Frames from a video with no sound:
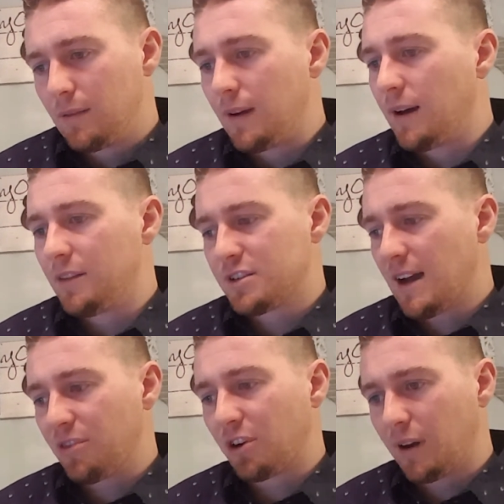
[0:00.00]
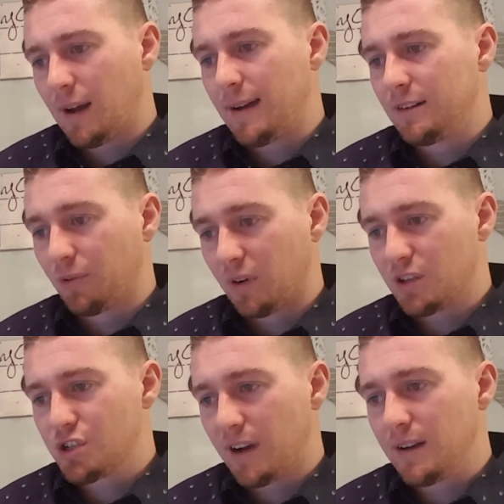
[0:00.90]
There's not 39 different
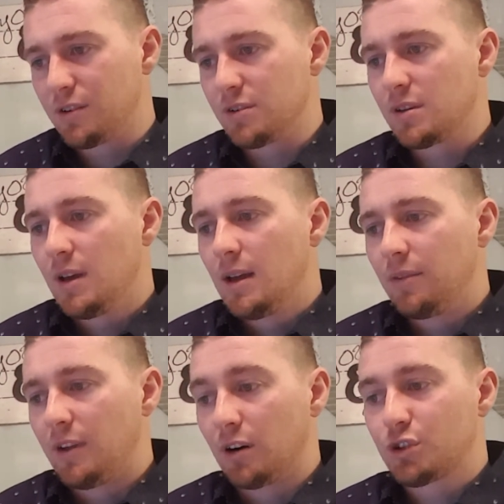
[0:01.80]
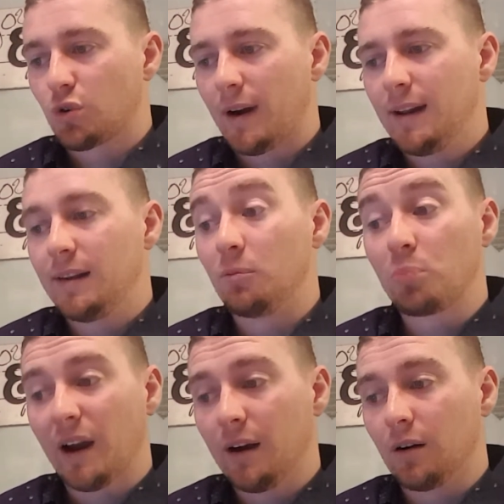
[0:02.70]
exchanges. They're traded in
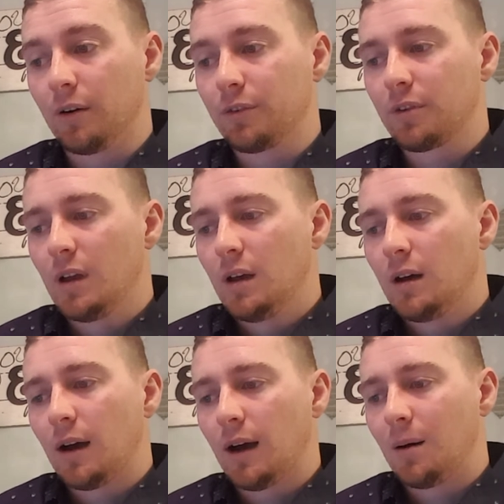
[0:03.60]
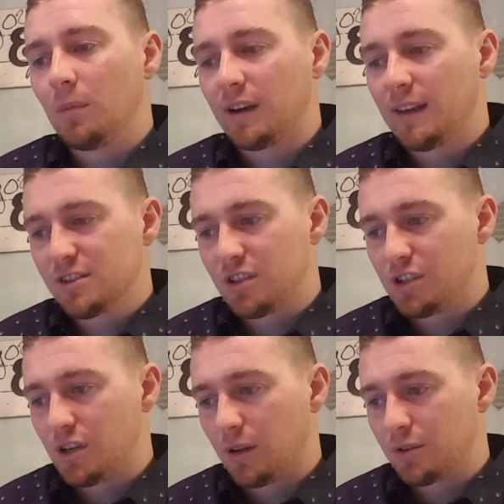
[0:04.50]
pairs against
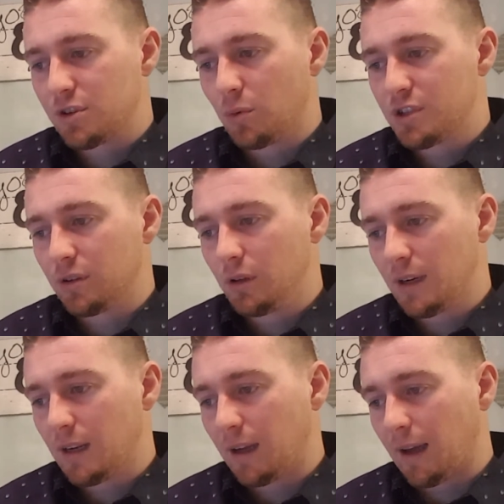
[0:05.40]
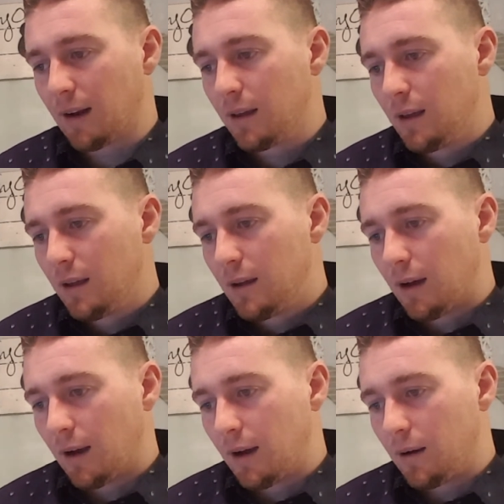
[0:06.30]
each other. So what you're looking at,
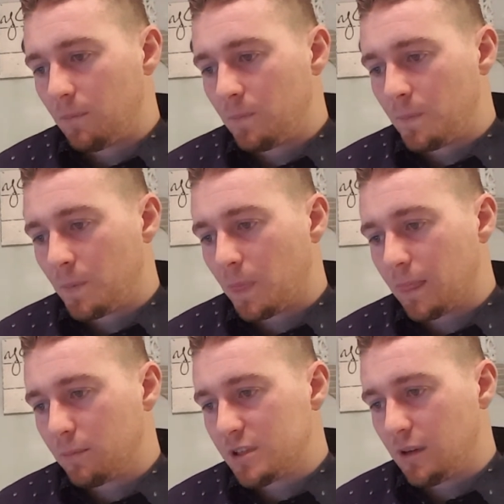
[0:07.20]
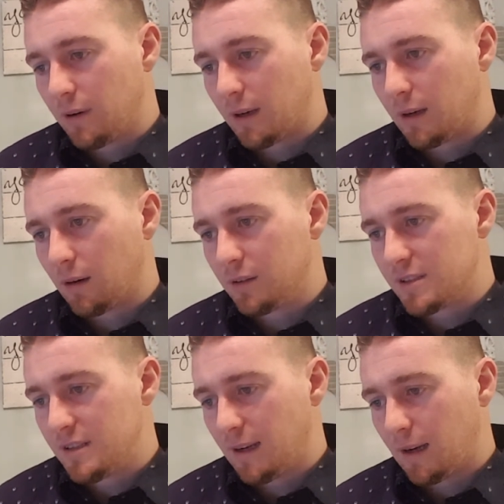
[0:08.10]
let me see if I can narrow
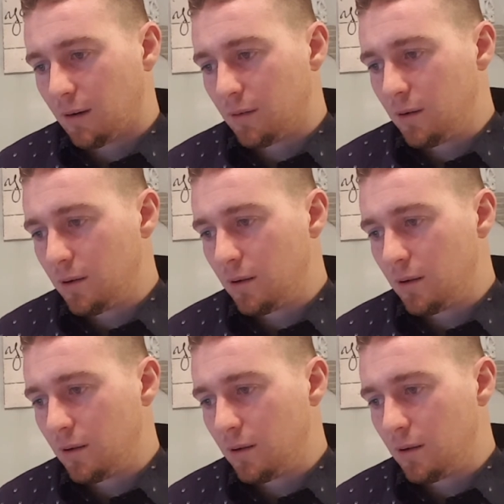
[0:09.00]
this down.